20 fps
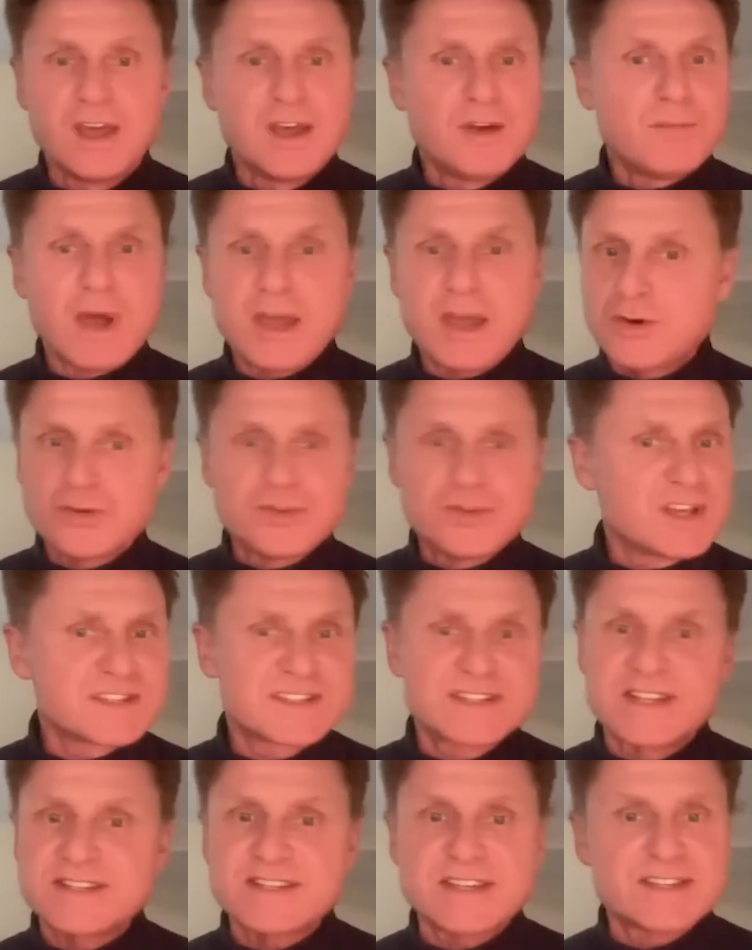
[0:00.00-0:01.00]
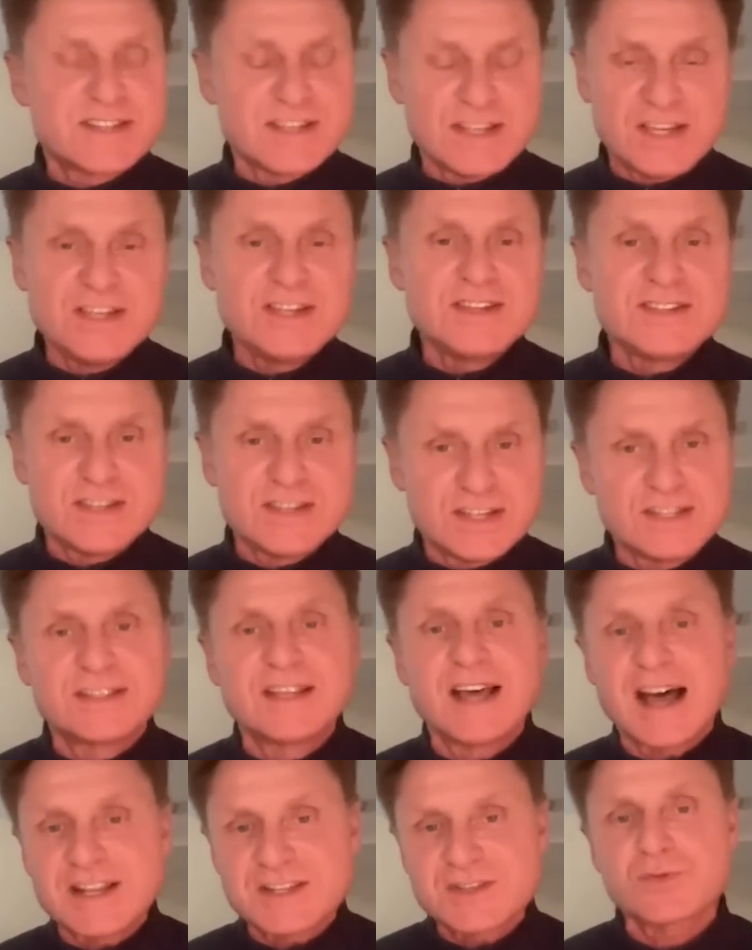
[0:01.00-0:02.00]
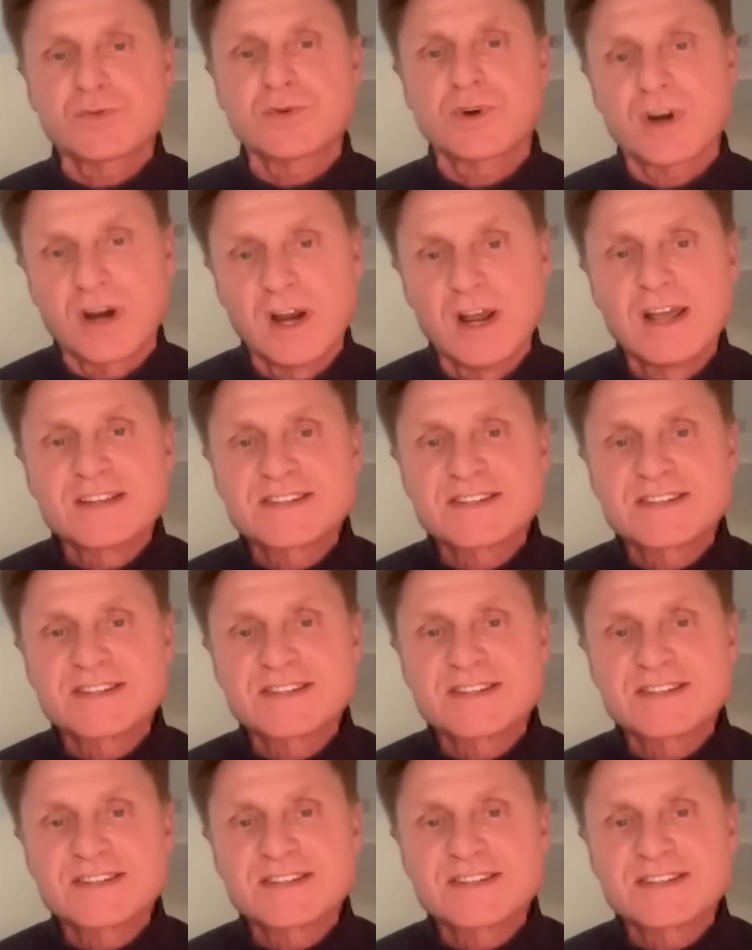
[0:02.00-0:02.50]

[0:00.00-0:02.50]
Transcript: my goodness, this is easy, that's where